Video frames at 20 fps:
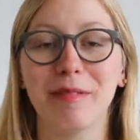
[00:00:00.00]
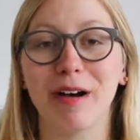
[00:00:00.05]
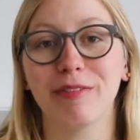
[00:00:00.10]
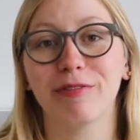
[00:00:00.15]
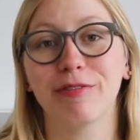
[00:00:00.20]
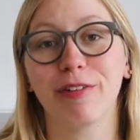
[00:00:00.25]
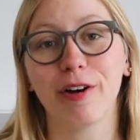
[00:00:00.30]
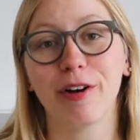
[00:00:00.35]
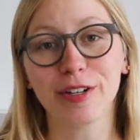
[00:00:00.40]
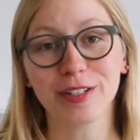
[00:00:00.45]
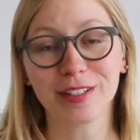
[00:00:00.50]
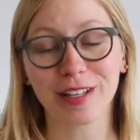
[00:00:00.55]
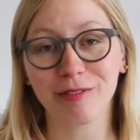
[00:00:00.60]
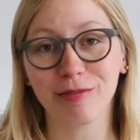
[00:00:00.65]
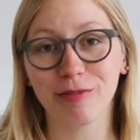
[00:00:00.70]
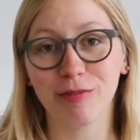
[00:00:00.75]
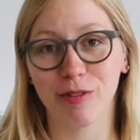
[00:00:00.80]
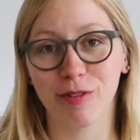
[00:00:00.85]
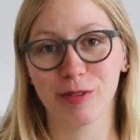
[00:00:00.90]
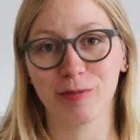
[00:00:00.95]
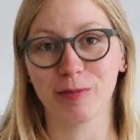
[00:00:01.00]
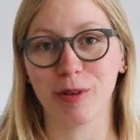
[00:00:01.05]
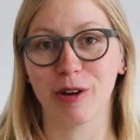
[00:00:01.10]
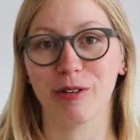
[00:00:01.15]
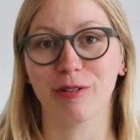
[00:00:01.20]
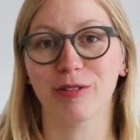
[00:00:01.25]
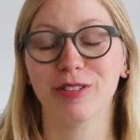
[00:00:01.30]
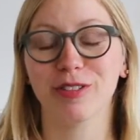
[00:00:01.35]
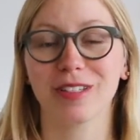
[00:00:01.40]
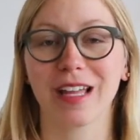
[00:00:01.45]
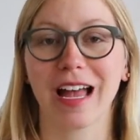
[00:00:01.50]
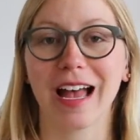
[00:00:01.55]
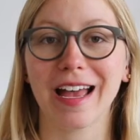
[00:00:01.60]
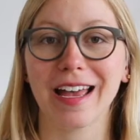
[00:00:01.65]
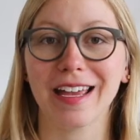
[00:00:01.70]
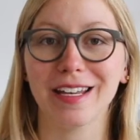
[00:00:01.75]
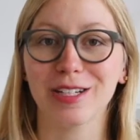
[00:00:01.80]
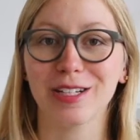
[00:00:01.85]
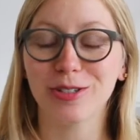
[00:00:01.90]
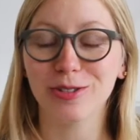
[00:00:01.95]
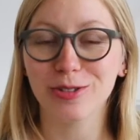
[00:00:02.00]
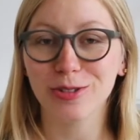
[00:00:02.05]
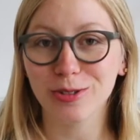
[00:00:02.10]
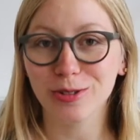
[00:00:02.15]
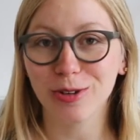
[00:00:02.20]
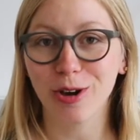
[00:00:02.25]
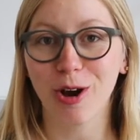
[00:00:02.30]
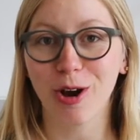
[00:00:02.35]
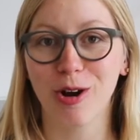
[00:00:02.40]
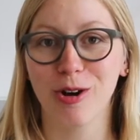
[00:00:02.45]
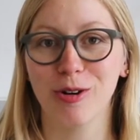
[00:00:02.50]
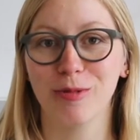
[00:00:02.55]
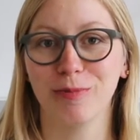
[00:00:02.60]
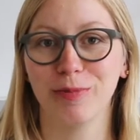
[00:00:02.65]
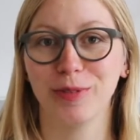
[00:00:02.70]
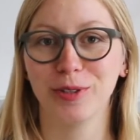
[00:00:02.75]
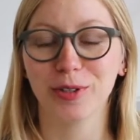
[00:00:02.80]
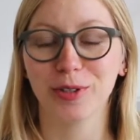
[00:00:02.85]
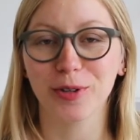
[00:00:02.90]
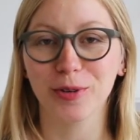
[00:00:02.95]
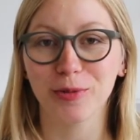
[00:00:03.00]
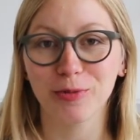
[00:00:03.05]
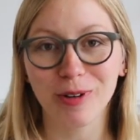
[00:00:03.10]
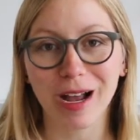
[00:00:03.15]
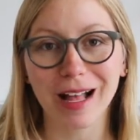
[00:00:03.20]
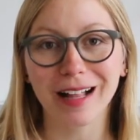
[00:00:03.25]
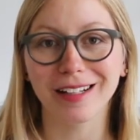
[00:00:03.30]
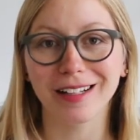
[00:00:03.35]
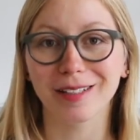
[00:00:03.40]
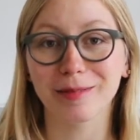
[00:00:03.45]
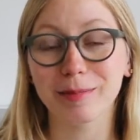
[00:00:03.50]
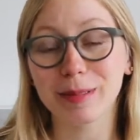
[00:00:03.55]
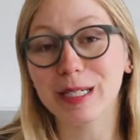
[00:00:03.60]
first and foremost, I do hope you're well,